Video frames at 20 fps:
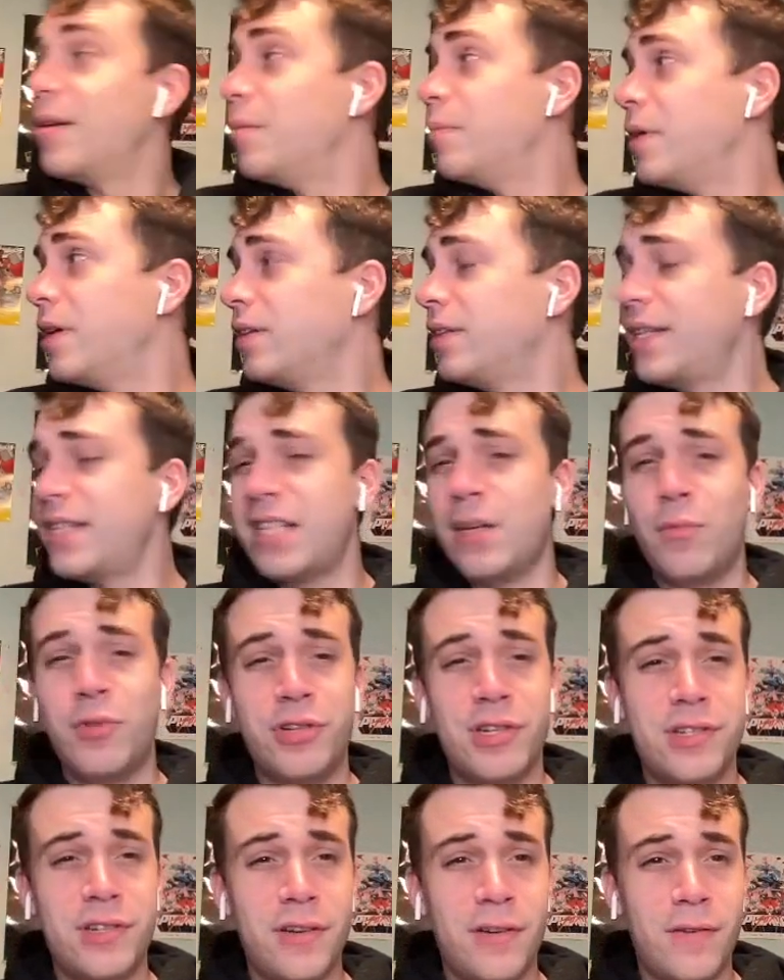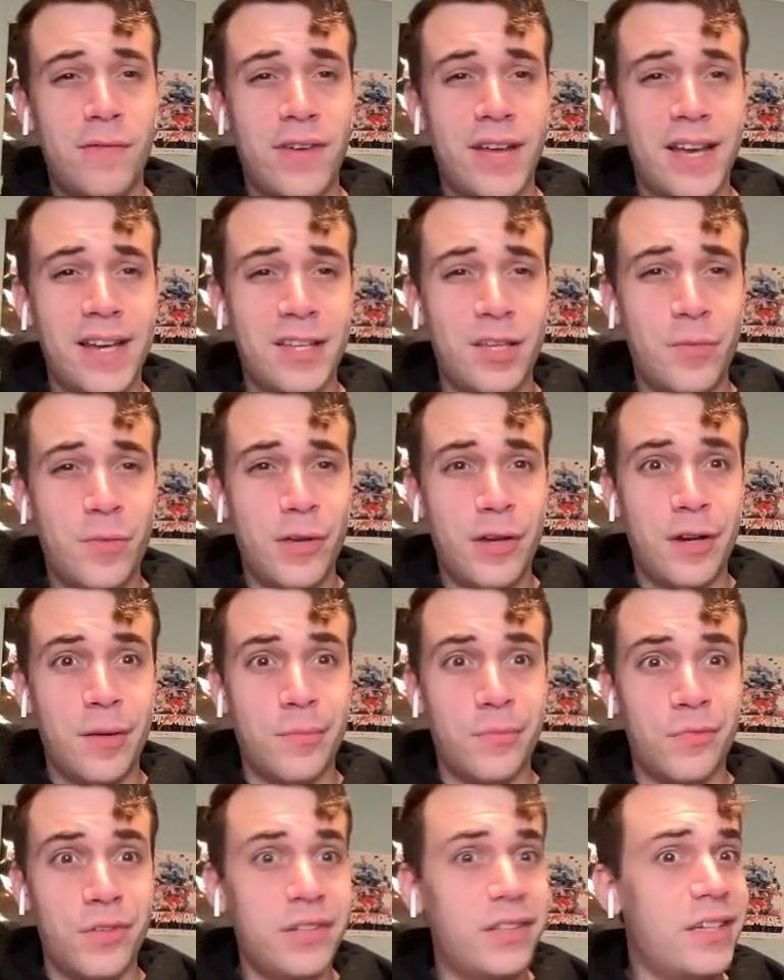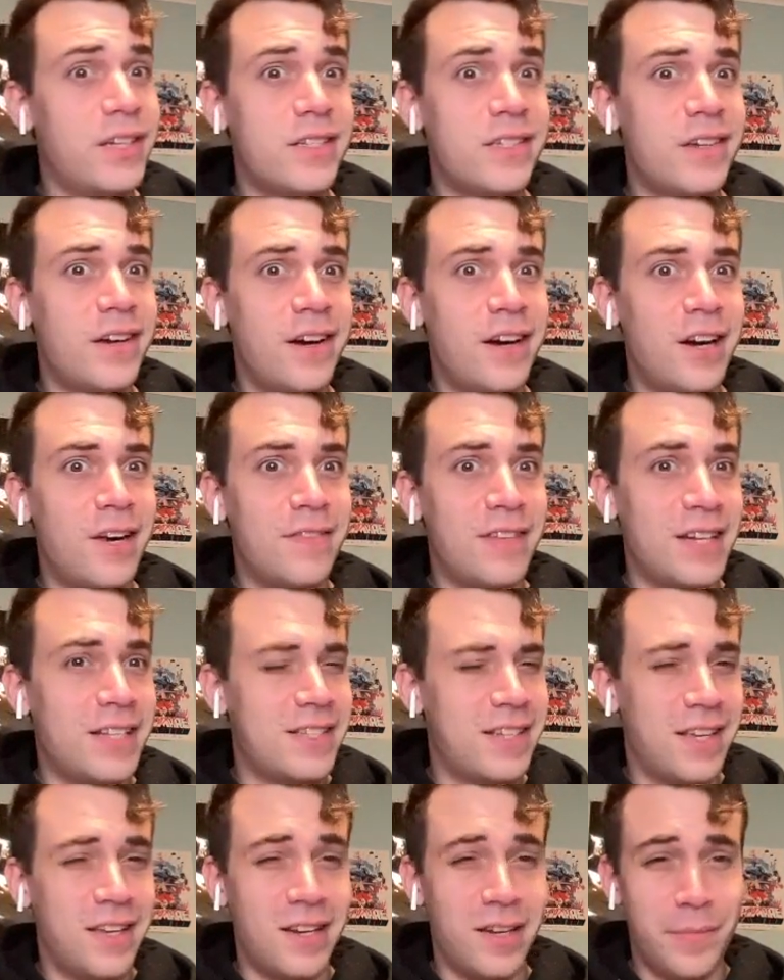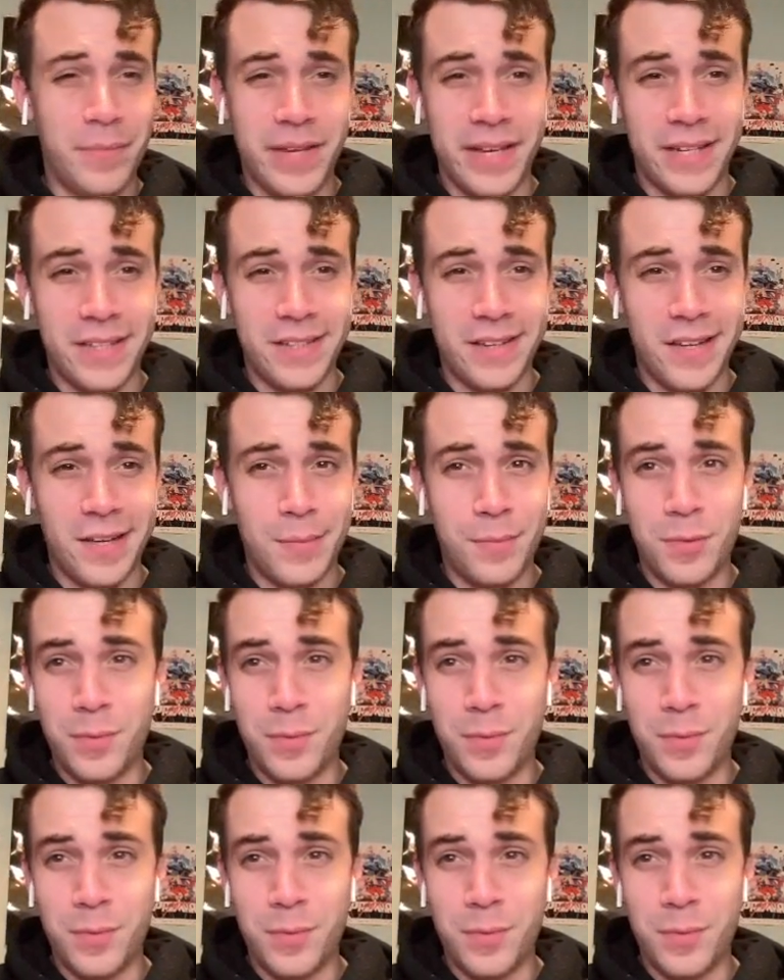Apparently someone just started vacuuming. I'm really sorry if that's getting picked up,